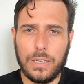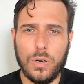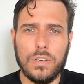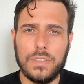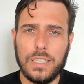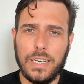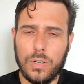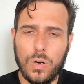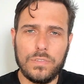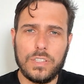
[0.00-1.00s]
go of it, let
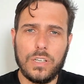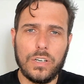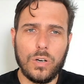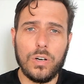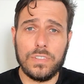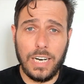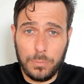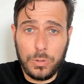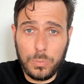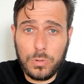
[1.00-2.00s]
go of it, let go of it.
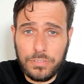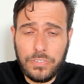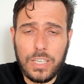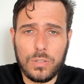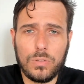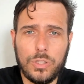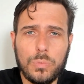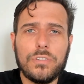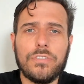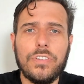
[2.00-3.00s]
And you
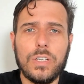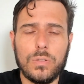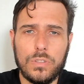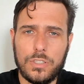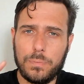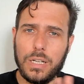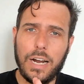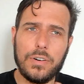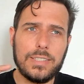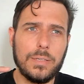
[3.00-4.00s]
will feel this
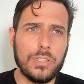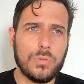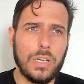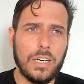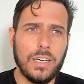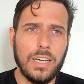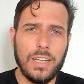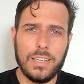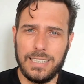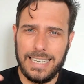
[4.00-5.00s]
polarity between
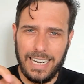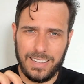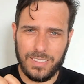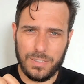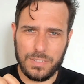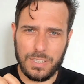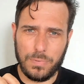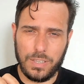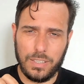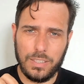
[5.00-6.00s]
the death of
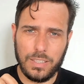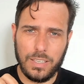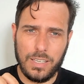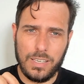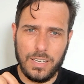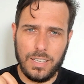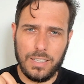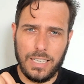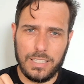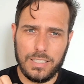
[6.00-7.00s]
something
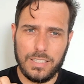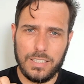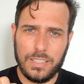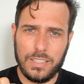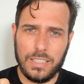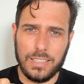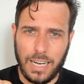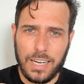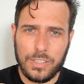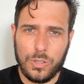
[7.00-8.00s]
that is
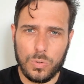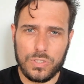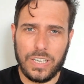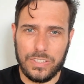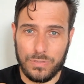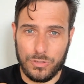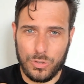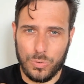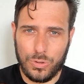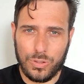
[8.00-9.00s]
either your sense of
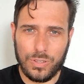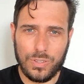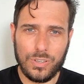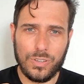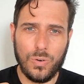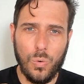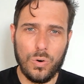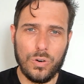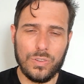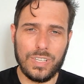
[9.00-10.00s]
truth
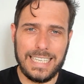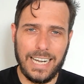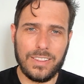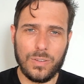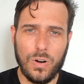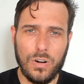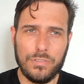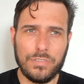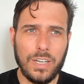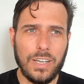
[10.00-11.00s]
or the death
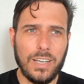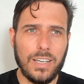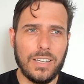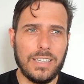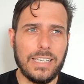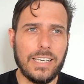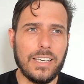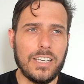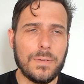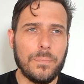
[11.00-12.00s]
of the